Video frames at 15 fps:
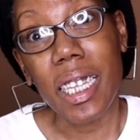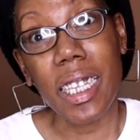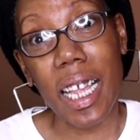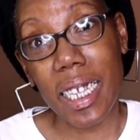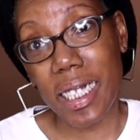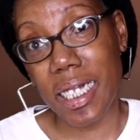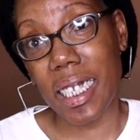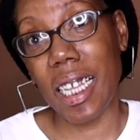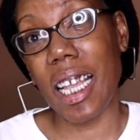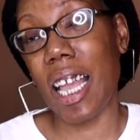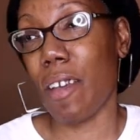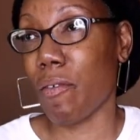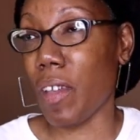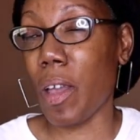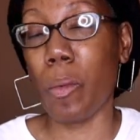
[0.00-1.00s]
Let's
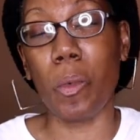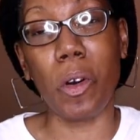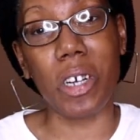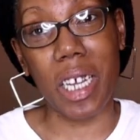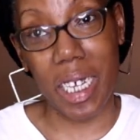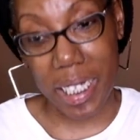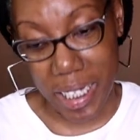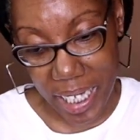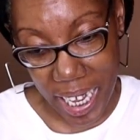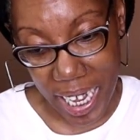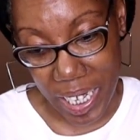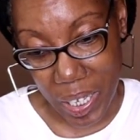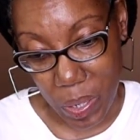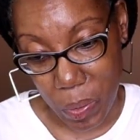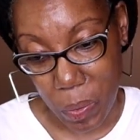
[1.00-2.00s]
see if it will
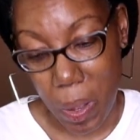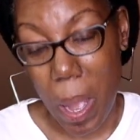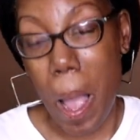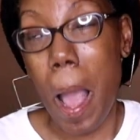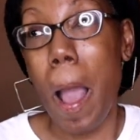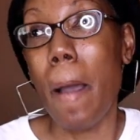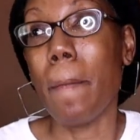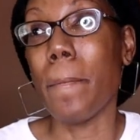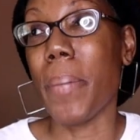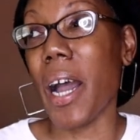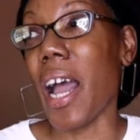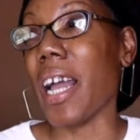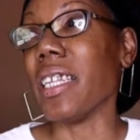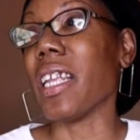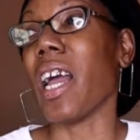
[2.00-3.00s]
continue.
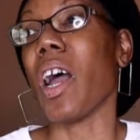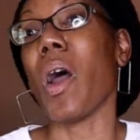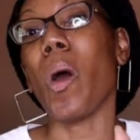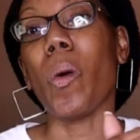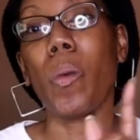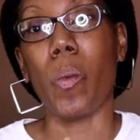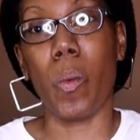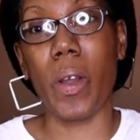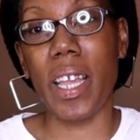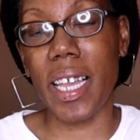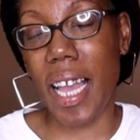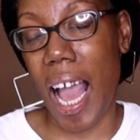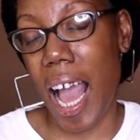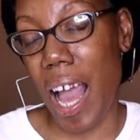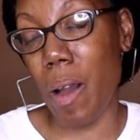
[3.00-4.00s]
But
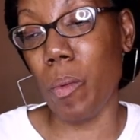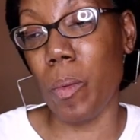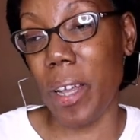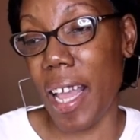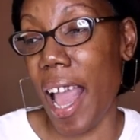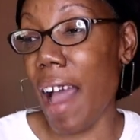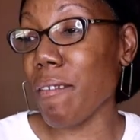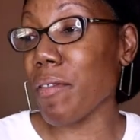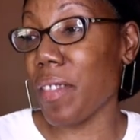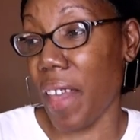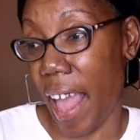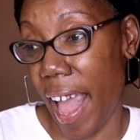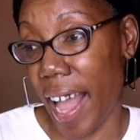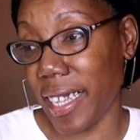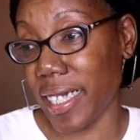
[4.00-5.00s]
we have
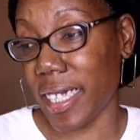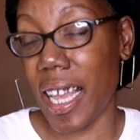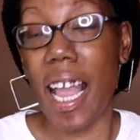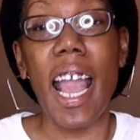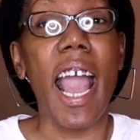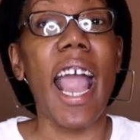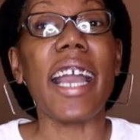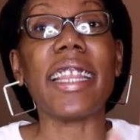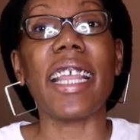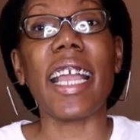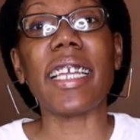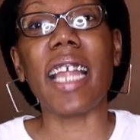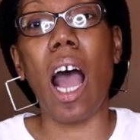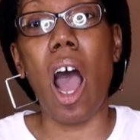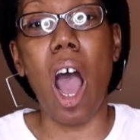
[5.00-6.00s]
that. And
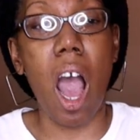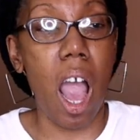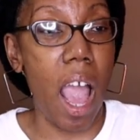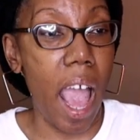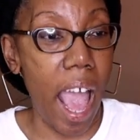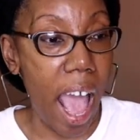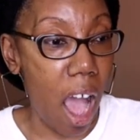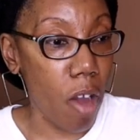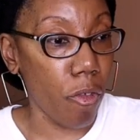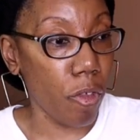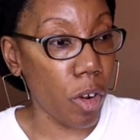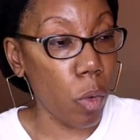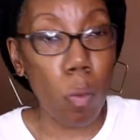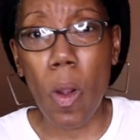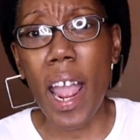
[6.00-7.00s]
then
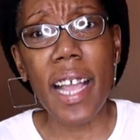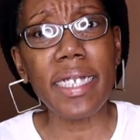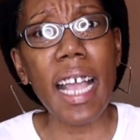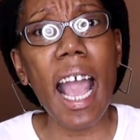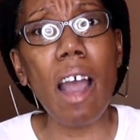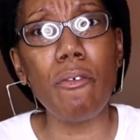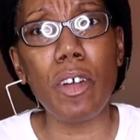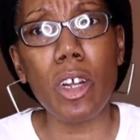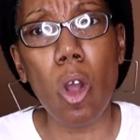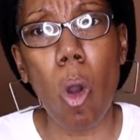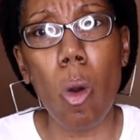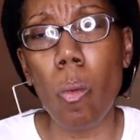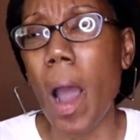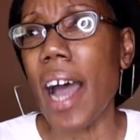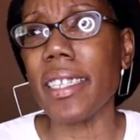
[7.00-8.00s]
Alfred. Where is Alfred
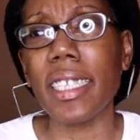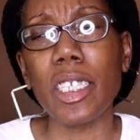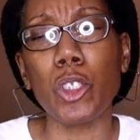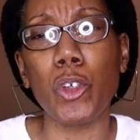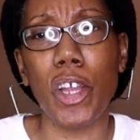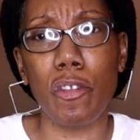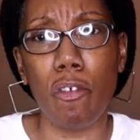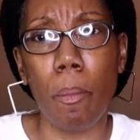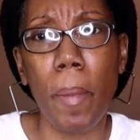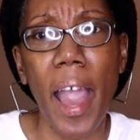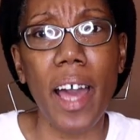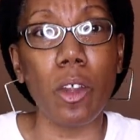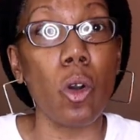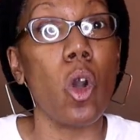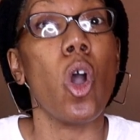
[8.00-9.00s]
going? Why is he dressed for
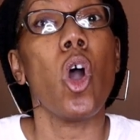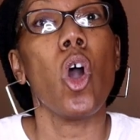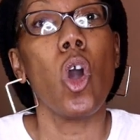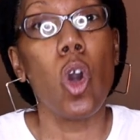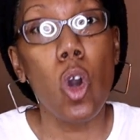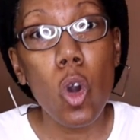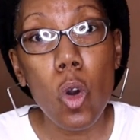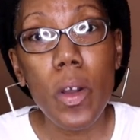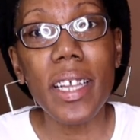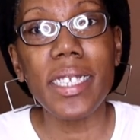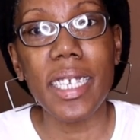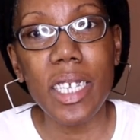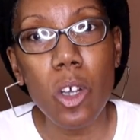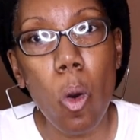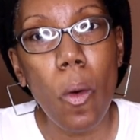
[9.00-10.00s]
battle? Who
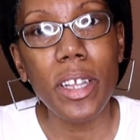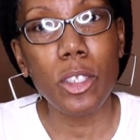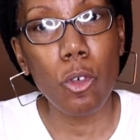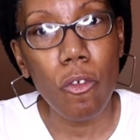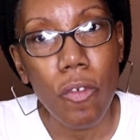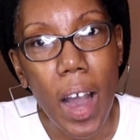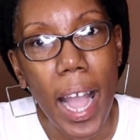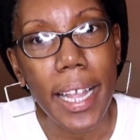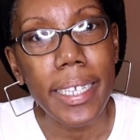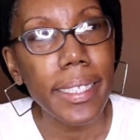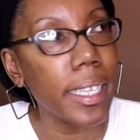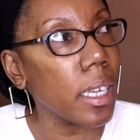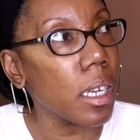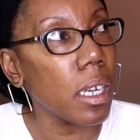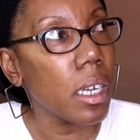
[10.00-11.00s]
is he going to
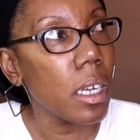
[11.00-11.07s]
fight?